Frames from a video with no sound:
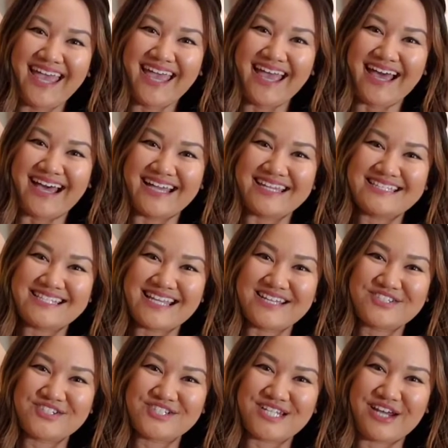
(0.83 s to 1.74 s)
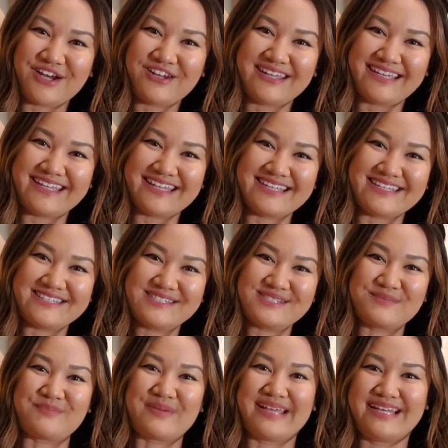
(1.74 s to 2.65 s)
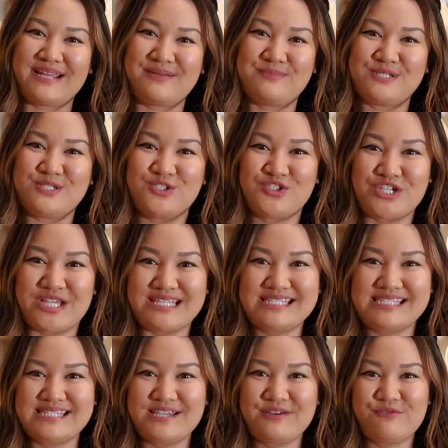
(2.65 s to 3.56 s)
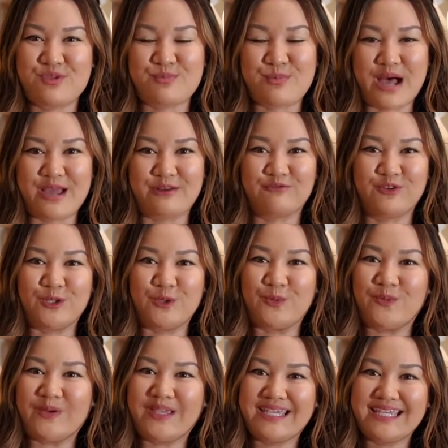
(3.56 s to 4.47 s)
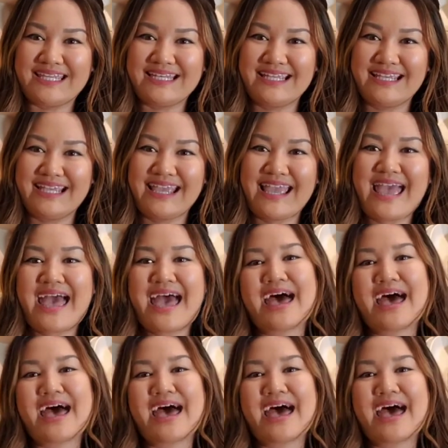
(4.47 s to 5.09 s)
Hi, Sagittarius. My name is JC of the Mindful Awakening,